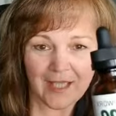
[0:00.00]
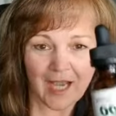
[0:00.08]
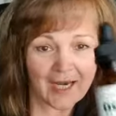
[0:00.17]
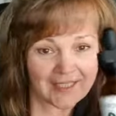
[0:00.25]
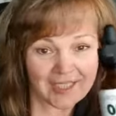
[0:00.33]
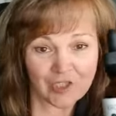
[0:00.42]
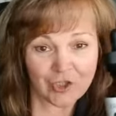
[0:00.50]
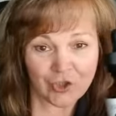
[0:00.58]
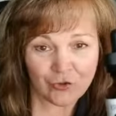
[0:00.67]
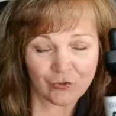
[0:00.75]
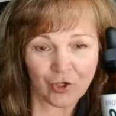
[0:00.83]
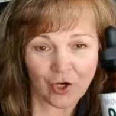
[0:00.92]
I kid
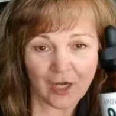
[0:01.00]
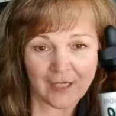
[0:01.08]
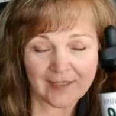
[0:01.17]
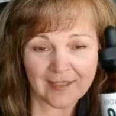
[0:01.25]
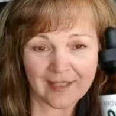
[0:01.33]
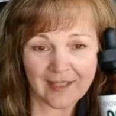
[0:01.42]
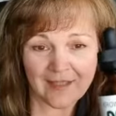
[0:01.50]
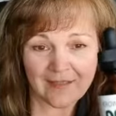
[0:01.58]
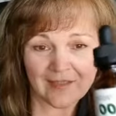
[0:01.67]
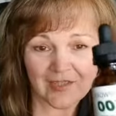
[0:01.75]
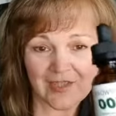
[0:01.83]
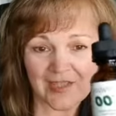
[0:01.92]
you not.
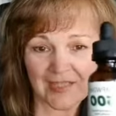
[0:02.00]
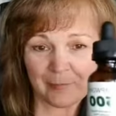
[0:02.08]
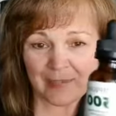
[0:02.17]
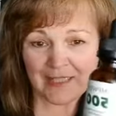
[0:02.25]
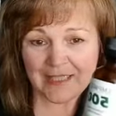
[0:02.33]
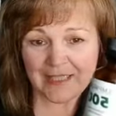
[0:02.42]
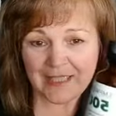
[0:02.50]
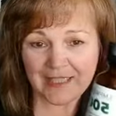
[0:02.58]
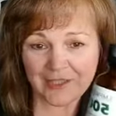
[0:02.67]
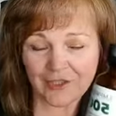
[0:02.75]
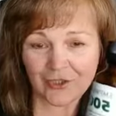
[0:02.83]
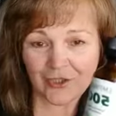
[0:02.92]
The CBD
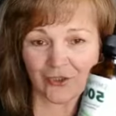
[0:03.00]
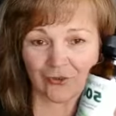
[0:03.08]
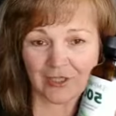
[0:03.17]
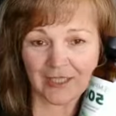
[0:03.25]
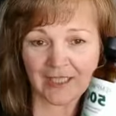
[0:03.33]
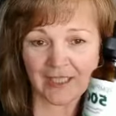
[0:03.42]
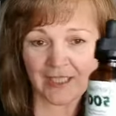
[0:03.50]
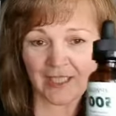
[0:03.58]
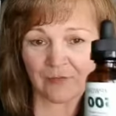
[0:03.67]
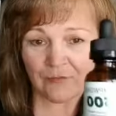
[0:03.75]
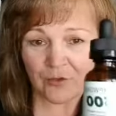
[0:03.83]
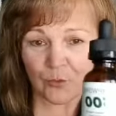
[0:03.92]
industry,
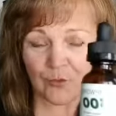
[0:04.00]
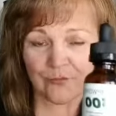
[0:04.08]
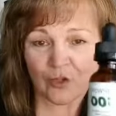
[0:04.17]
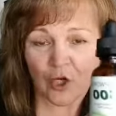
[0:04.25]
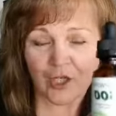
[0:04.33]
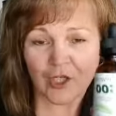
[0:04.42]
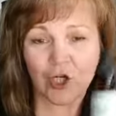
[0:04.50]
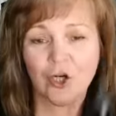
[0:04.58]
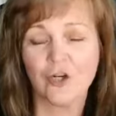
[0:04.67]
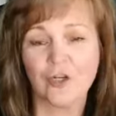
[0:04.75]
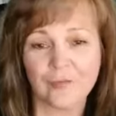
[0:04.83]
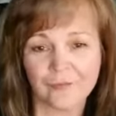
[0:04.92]
if you have not
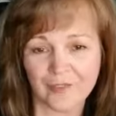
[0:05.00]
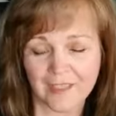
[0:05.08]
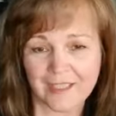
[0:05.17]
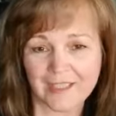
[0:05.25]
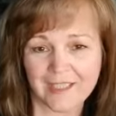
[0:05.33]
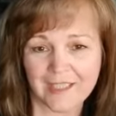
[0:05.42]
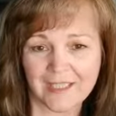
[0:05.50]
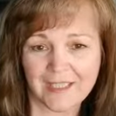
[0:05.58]
heard of it,